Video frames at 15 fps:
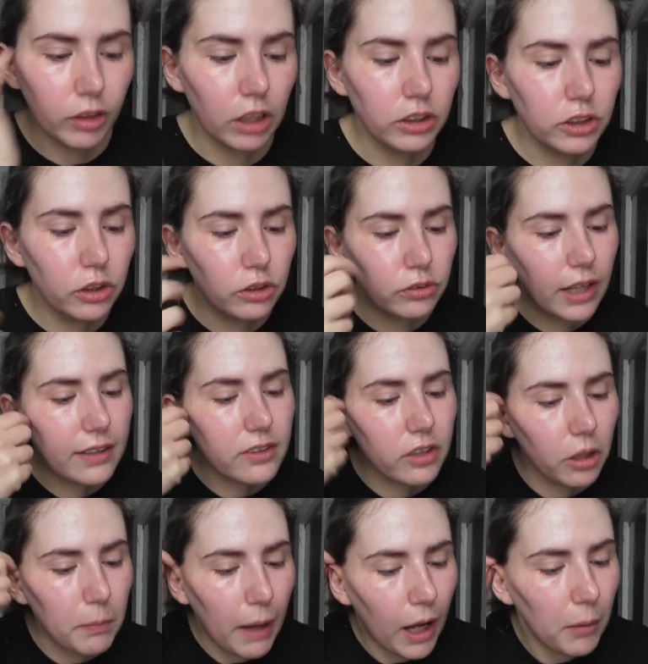So
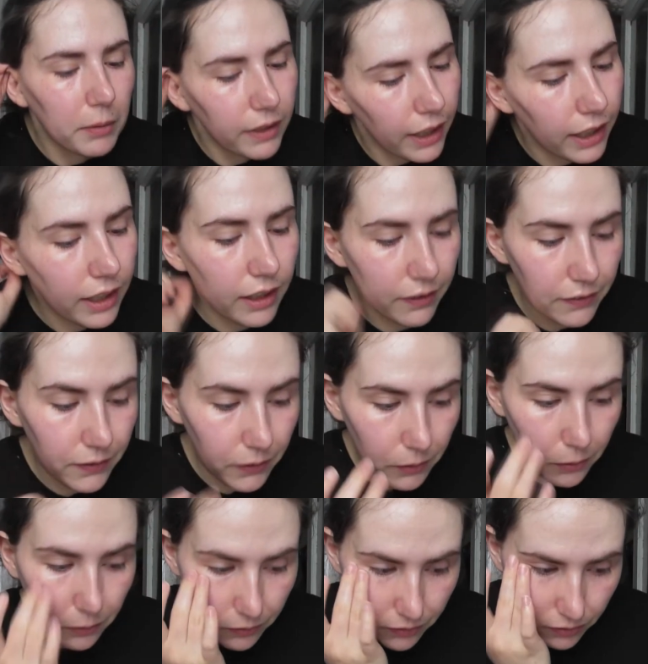retinol palmitate is
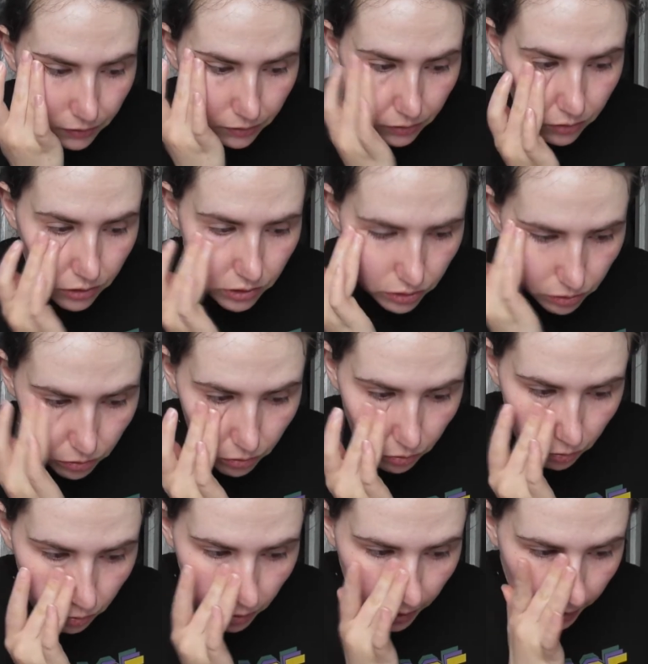used
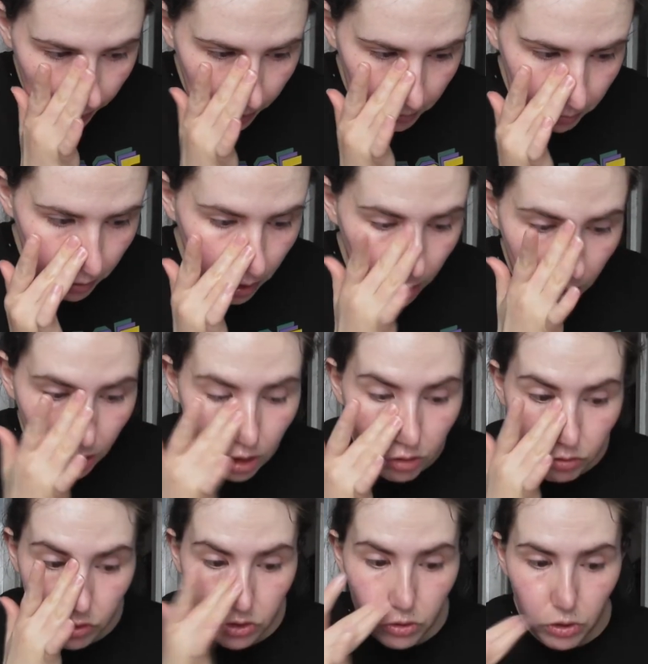to
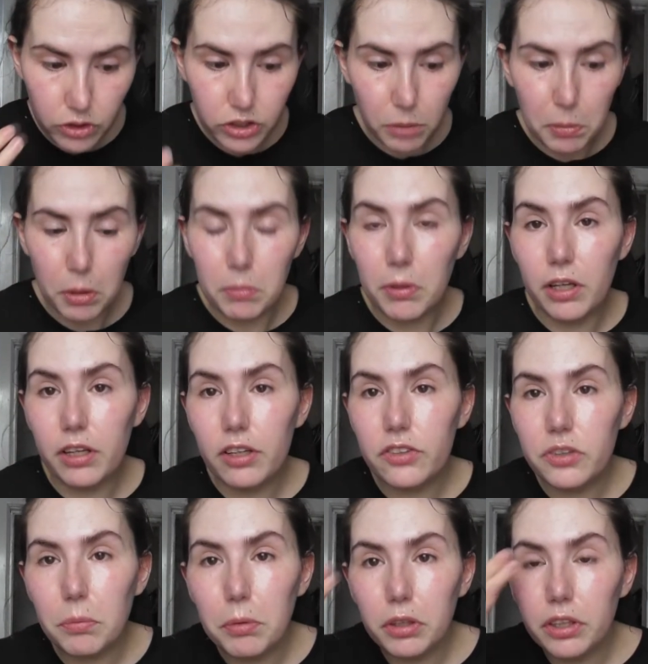restore suppleness
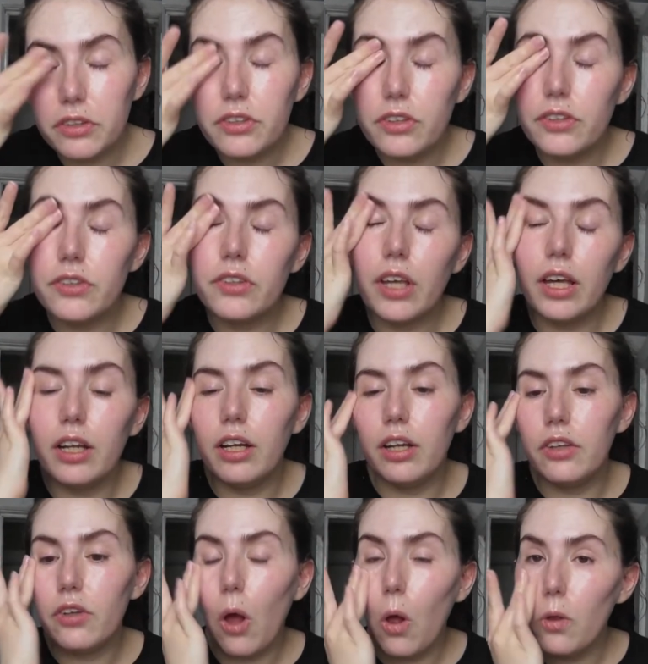to the skin, and
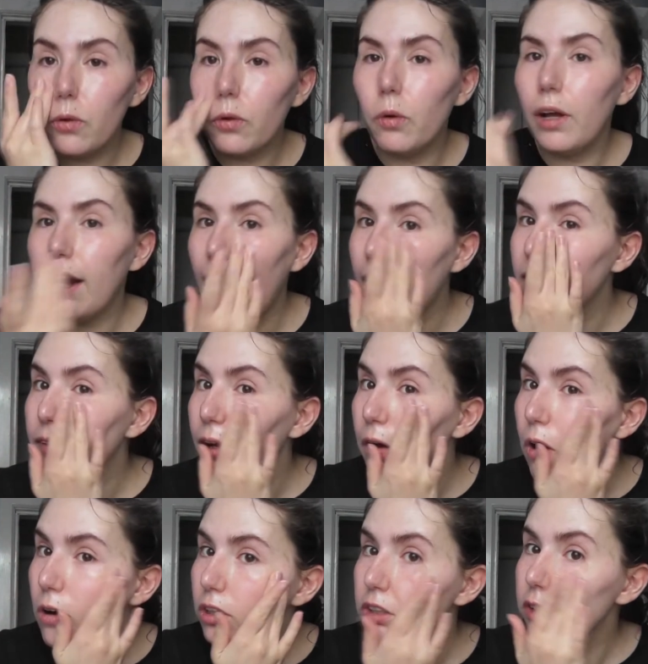it's also an
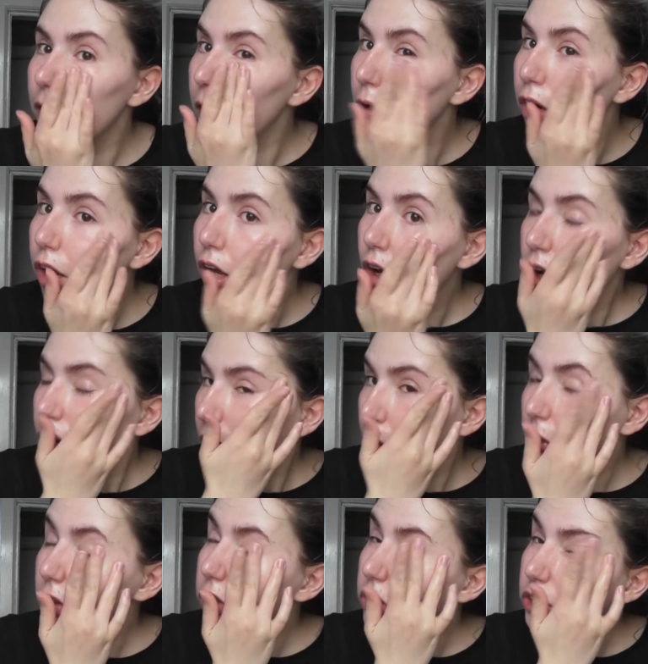antioxidant,
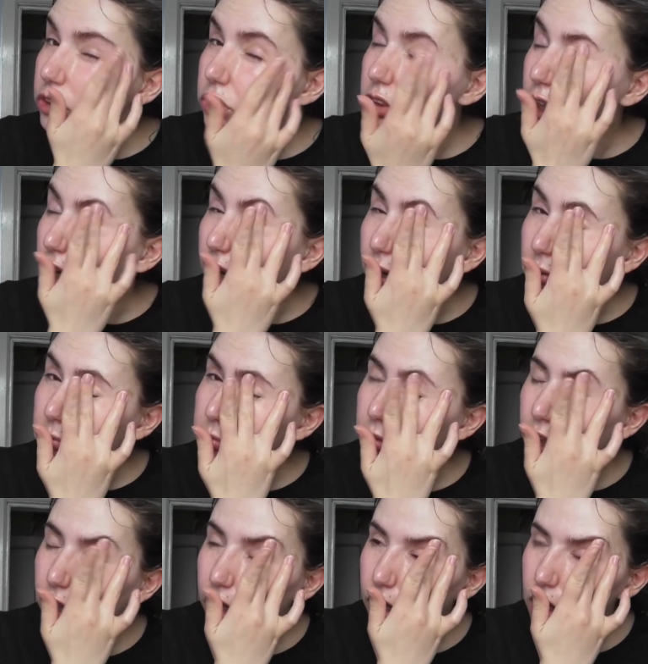which is, if I
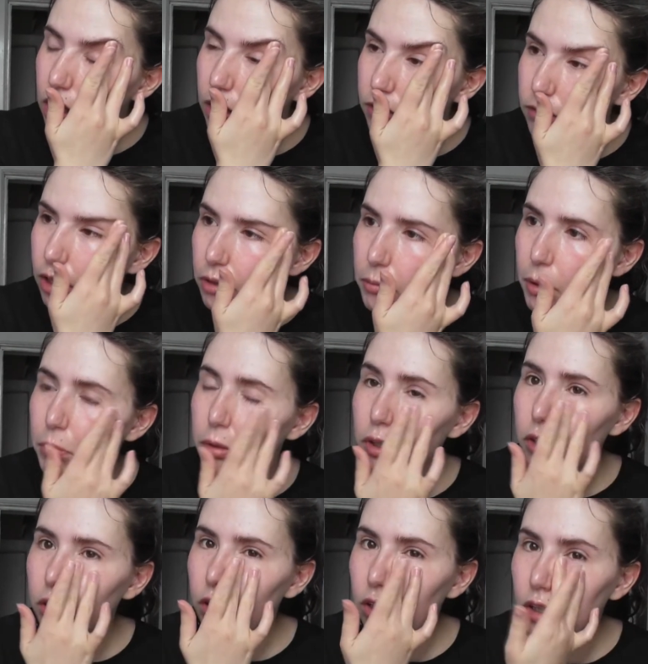
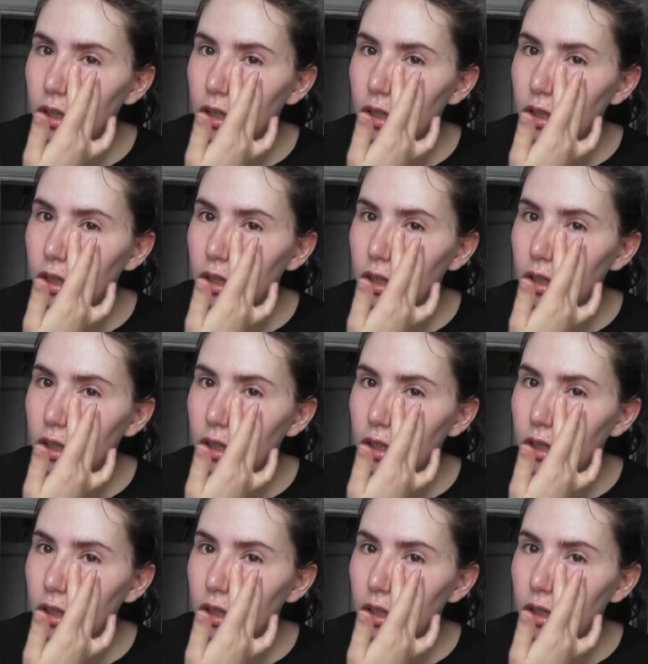remember,